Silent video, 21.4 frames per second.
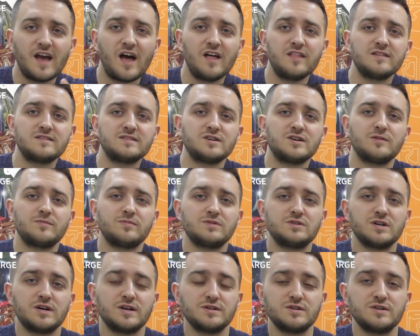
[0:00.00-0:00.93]
The other type
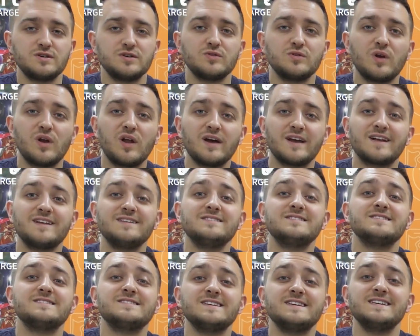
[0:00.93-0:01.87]
of charger you're
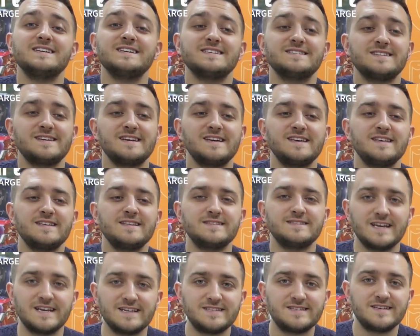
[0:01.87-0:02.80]
likely to see is a
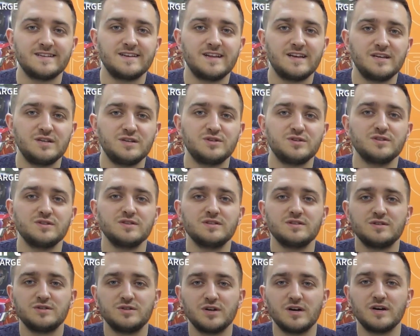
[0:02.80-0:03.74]

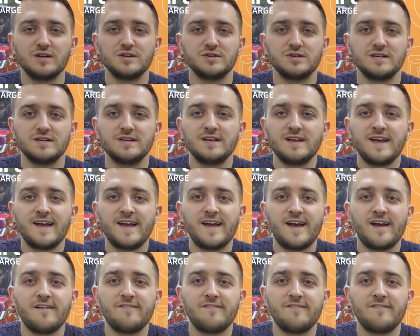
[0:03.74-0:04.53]
destination charger.